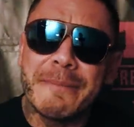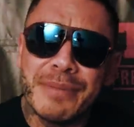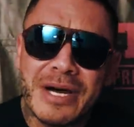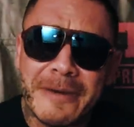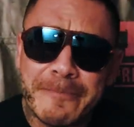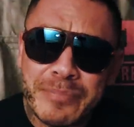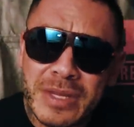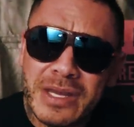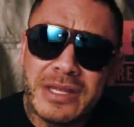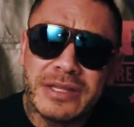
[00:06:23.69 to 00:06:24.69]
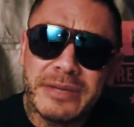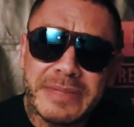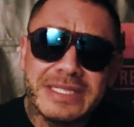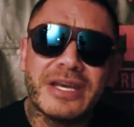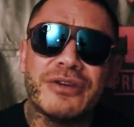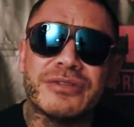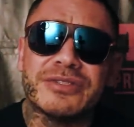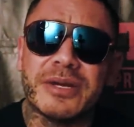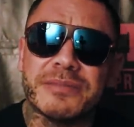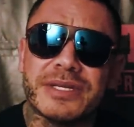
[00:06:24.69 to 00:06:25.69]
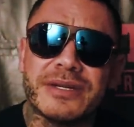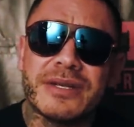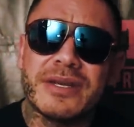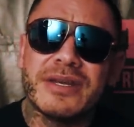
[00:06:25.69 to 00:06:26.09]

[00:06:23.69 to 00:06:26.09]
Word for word: But let me tell you something.